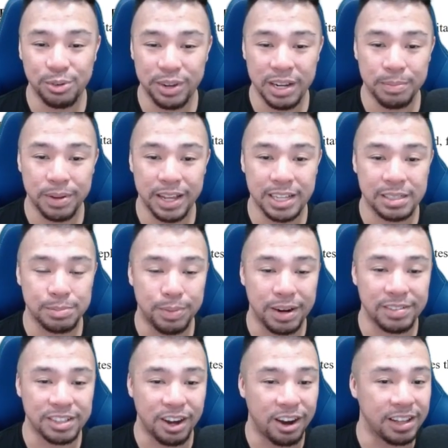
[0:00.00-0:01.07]
really place
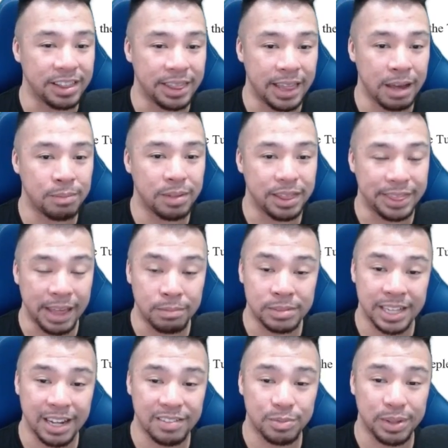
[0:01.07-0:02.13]
buffs on them themselves,